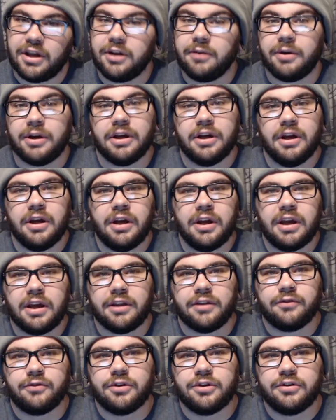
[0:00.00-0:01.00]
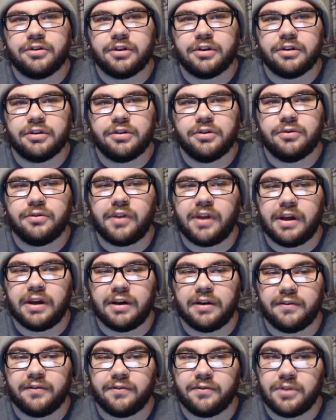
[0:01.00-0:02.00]
Anyway, yeah, the first
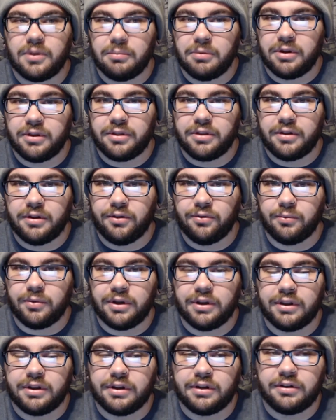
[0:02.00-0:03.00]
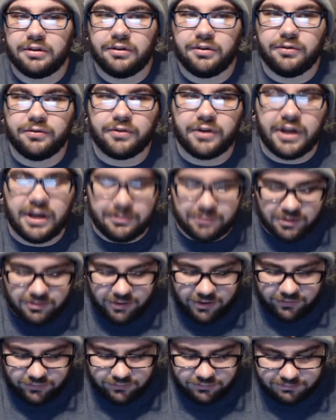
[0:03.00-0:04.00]
Tuesday of the month is when the new free games
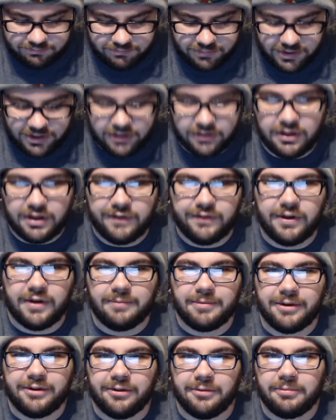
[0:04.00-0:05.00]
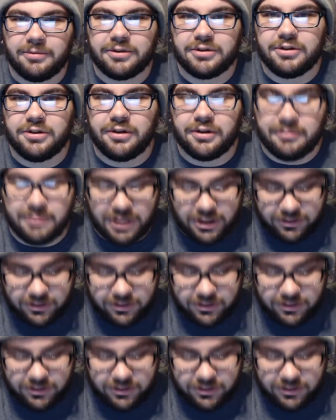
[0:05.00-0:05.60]
come out, but if you have PlayStation Plus, you know them.